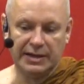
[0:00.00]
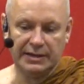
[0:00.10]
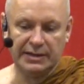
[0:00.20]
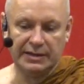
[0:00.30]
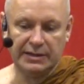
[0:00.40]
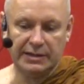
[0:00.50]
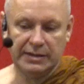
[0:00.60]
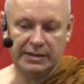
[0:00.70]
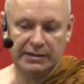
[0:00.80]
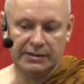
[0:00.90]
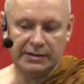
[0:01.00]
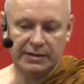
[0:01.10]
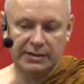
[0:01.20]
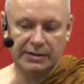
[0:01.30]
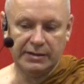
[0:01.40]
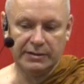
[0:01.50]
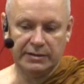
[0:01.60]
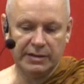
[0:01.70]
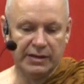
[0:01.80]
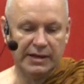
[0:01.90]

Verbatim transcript: Uh, uh